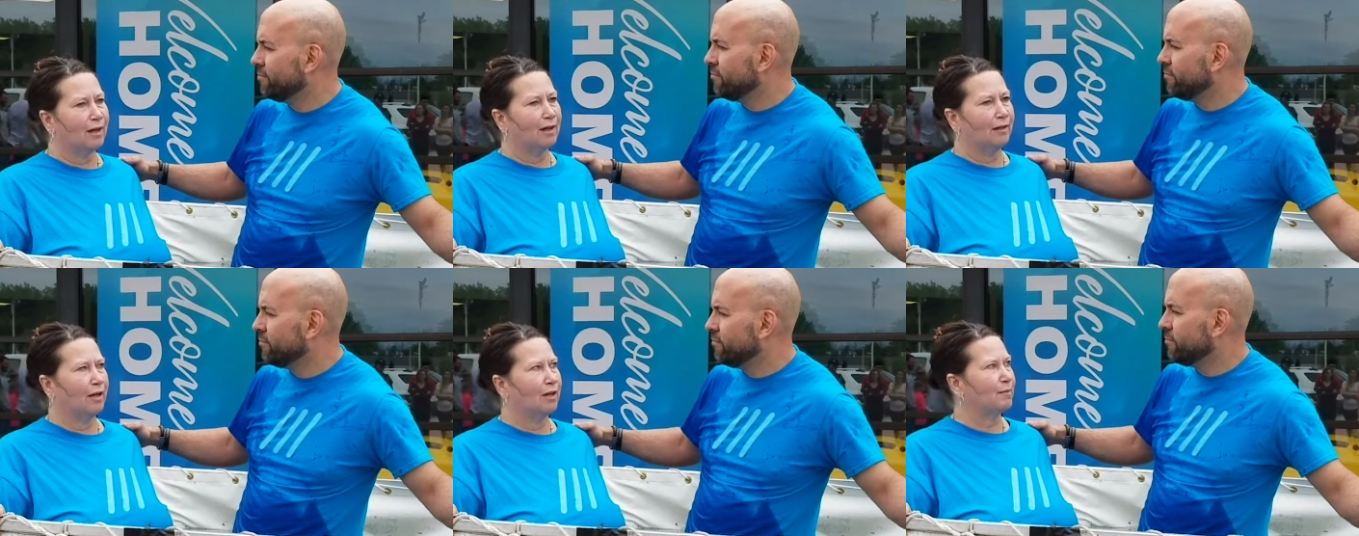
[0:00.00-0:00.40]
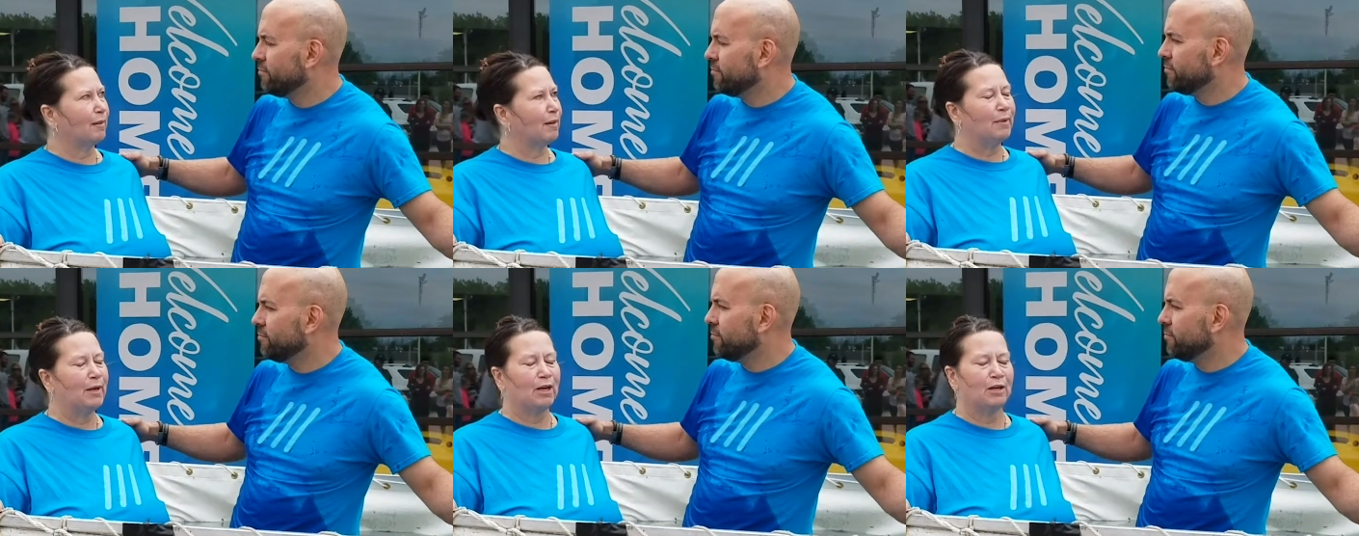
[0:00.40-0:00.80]
Speaker 1: I lost
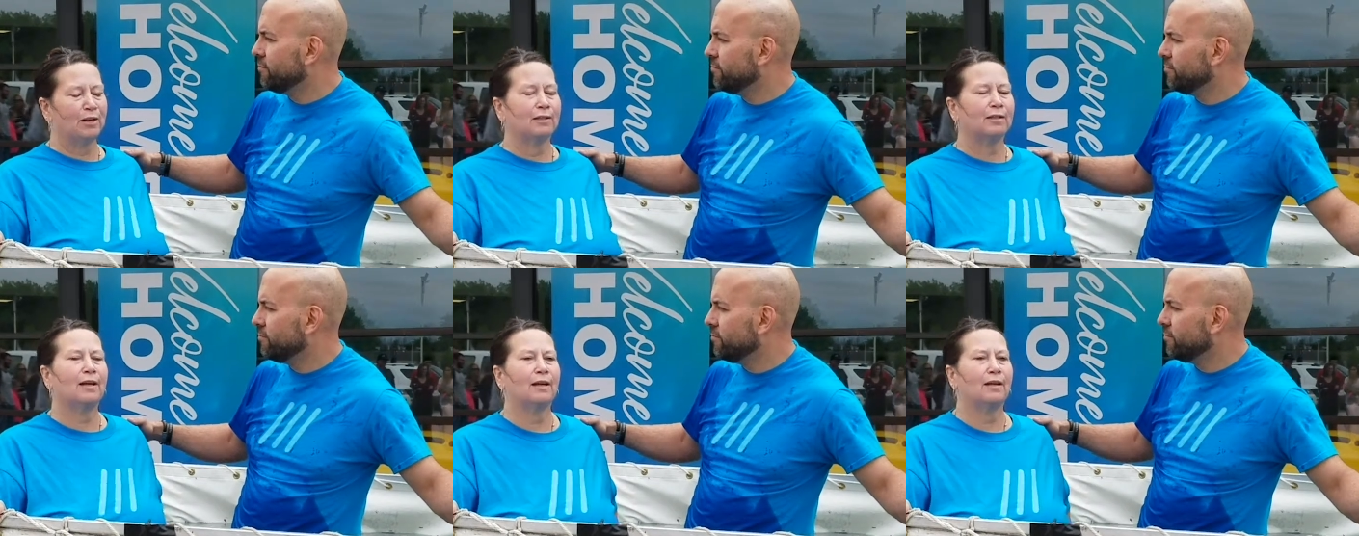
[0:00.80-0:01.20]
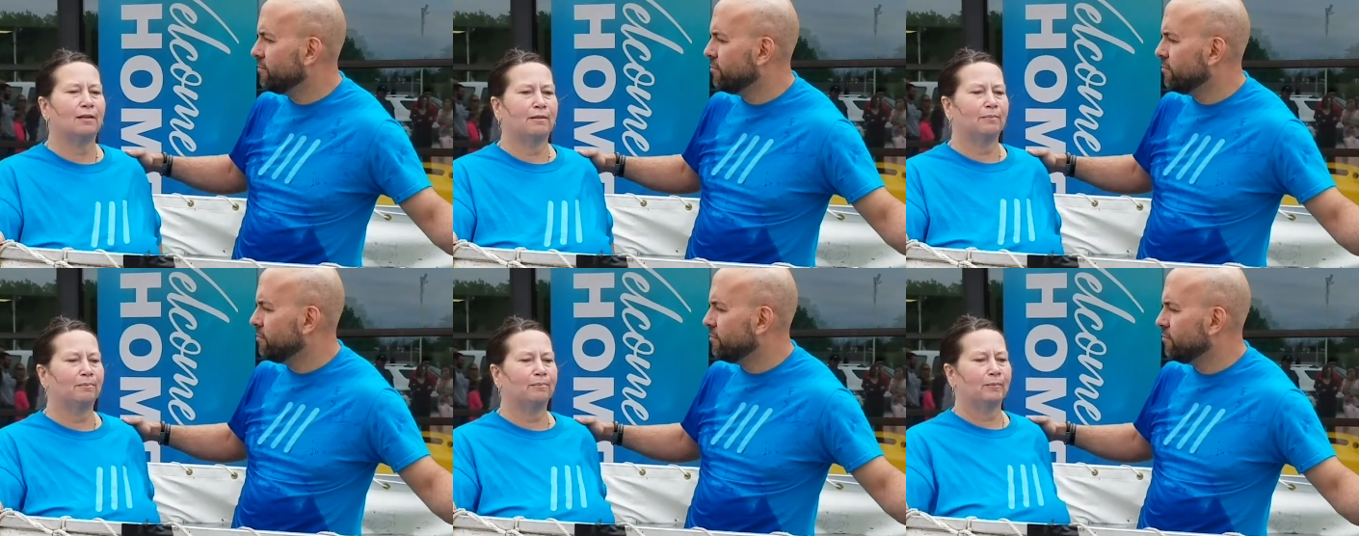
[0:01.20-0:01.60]
my parents.
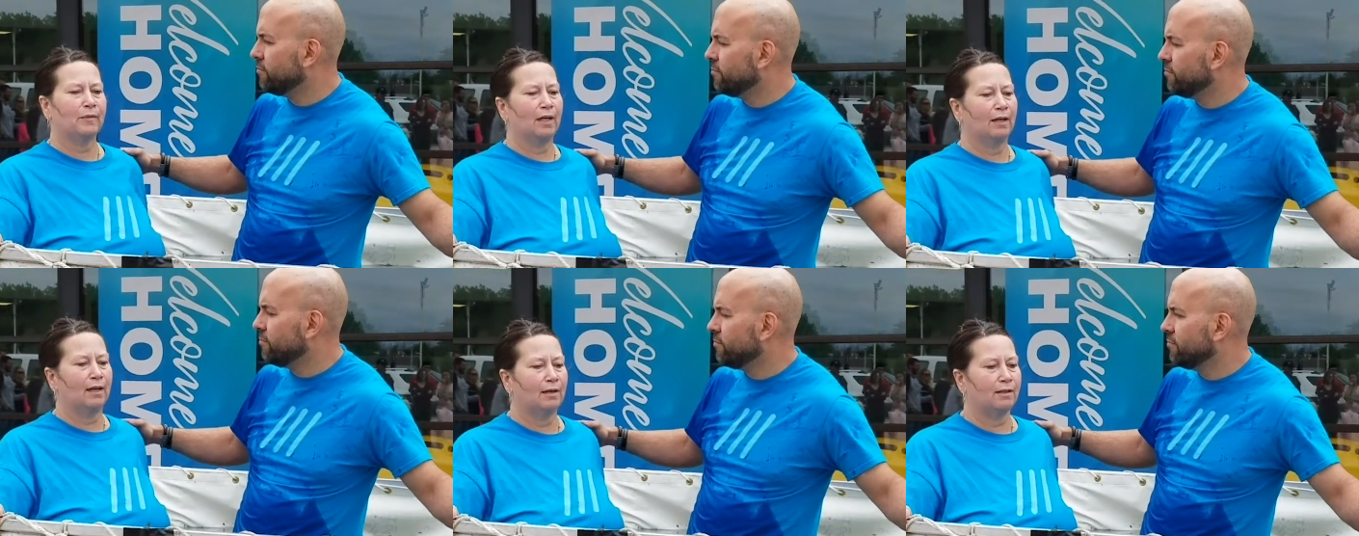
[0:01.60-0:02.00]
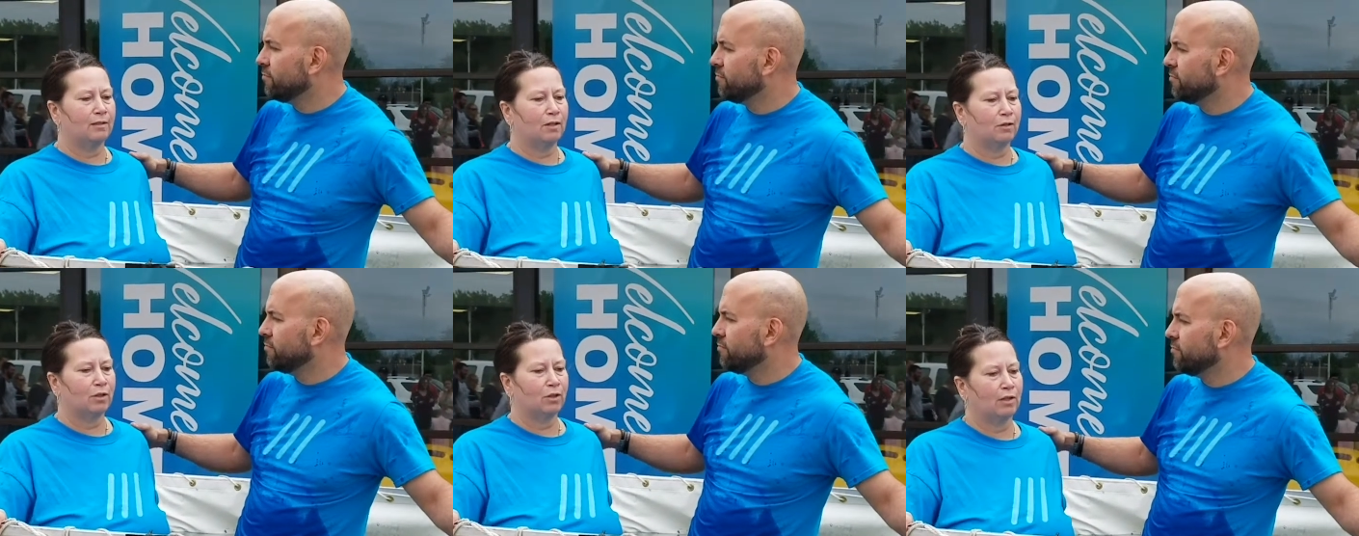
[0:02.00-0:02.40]
Um, I got
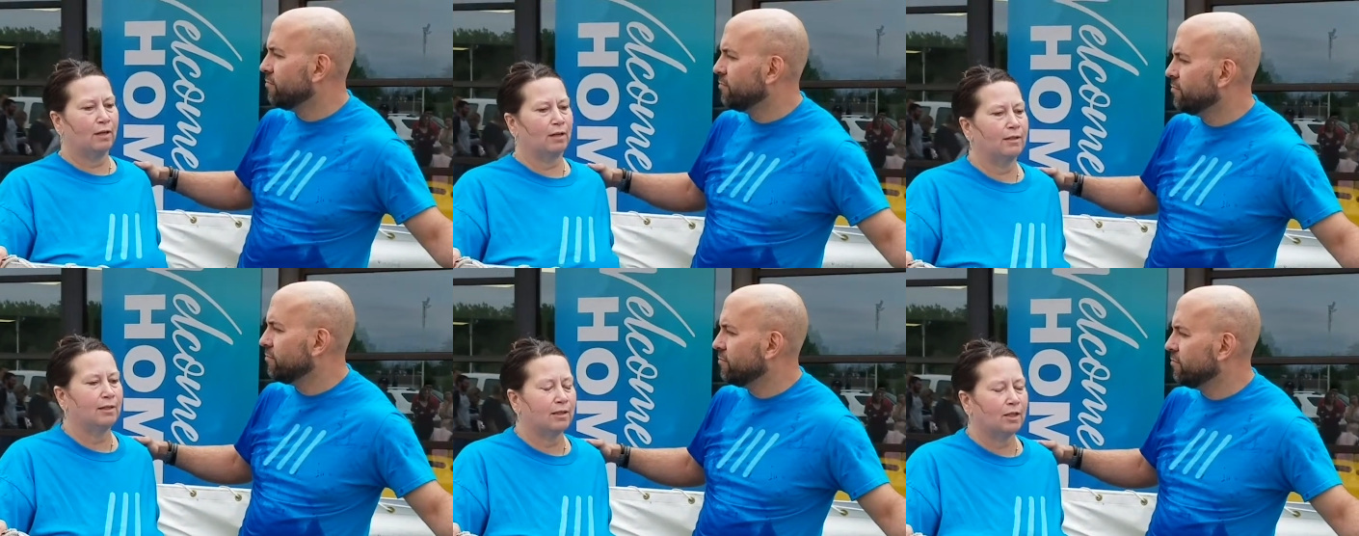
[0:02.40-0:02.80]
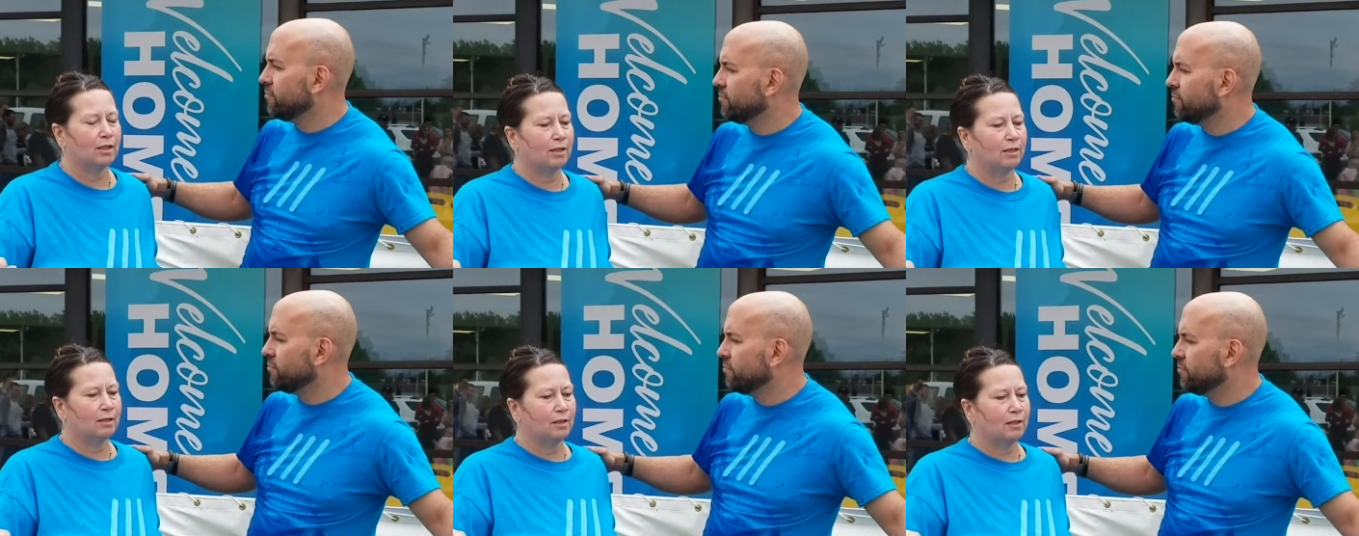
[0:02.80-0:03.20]
into a drug
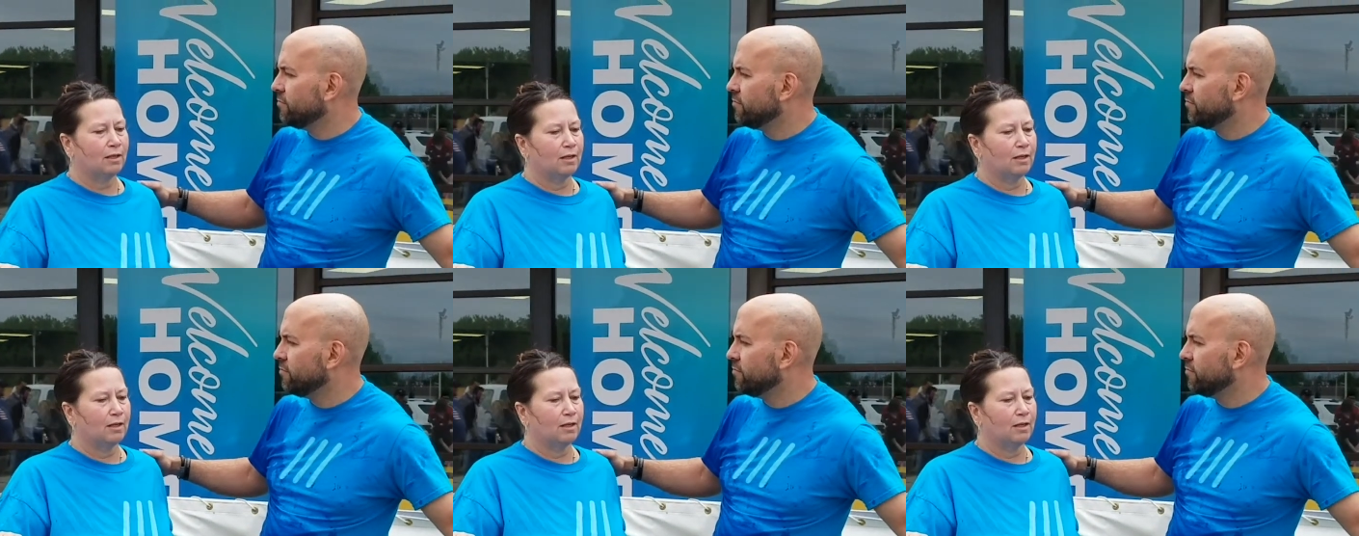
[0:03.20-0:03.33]
addiction